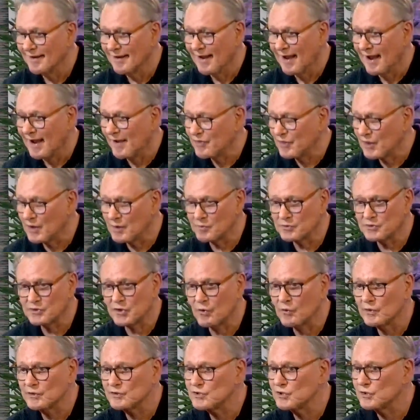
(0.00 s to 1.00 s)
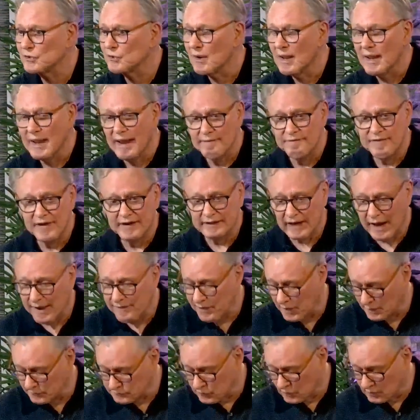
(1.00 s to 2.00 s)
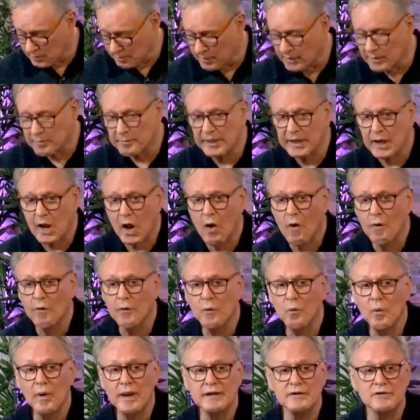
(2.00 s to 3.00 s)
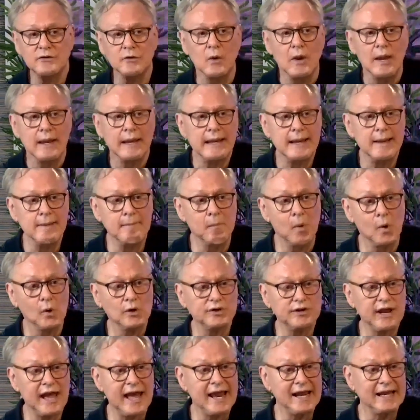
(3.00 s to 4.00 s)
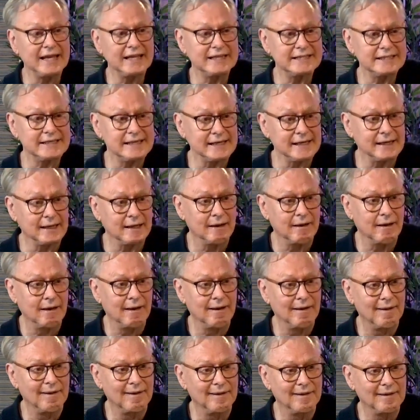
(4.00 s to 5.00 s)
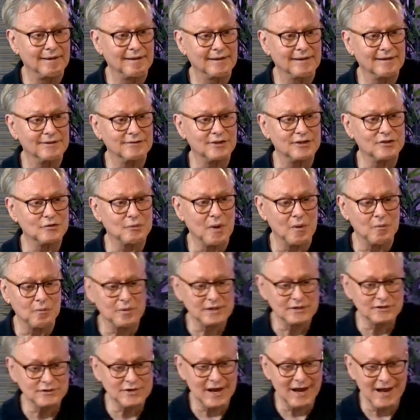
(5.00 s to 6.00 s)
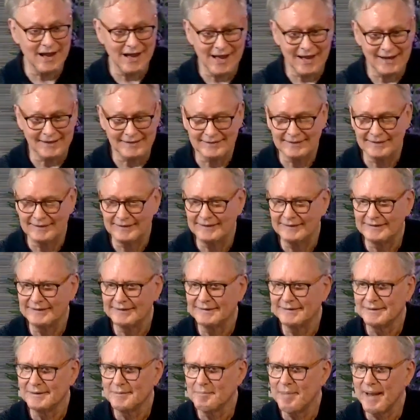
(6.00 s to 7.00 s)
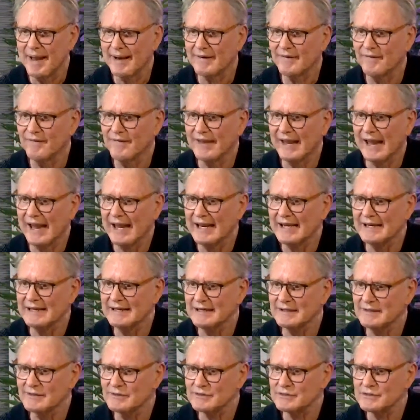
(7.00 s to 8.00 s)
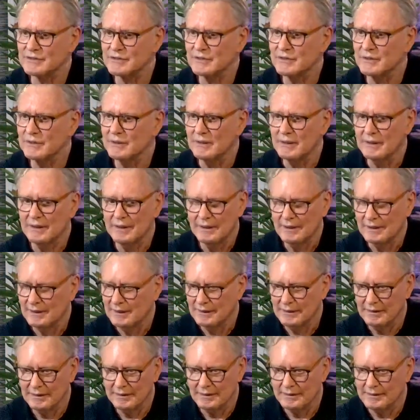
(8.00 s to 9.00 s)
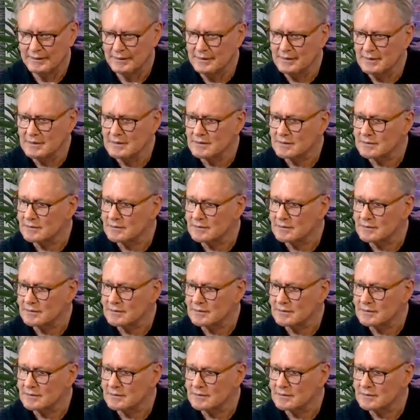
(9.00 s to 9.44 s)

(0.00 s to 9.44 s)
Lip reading: I thought it was going to. In fact, I thought it was going to bring me all the way to immortality, because that's what we taught back in the 80s. And it didn't.